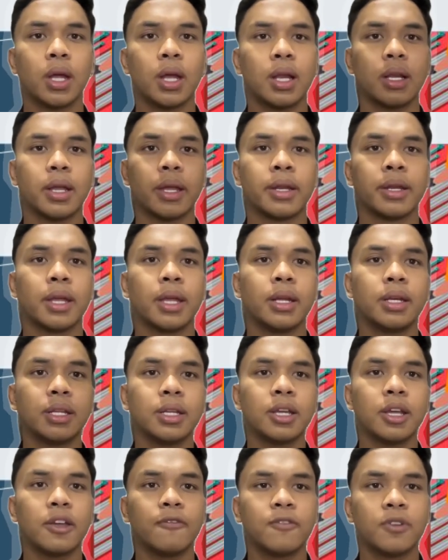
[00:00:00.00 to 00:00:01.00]
health and
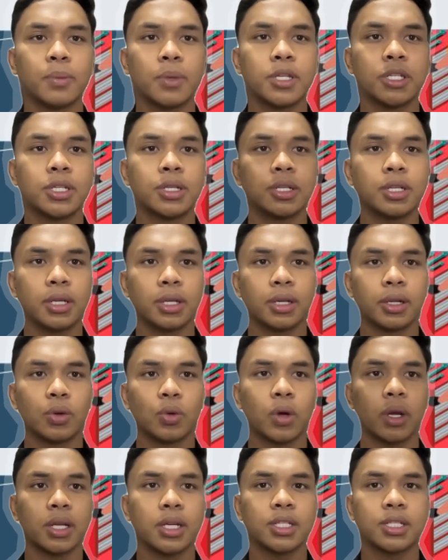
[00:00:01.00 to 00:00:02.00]
handling heavy machinery
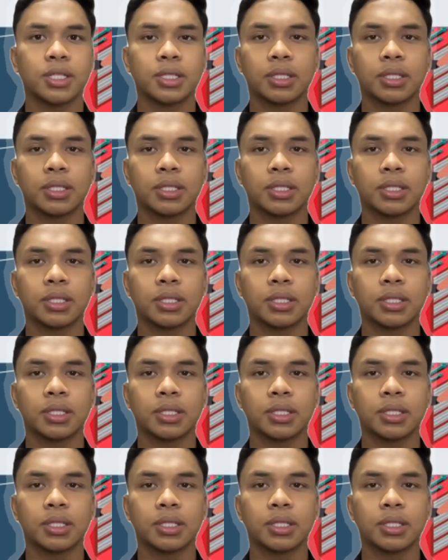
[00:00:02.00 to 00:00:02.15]
requires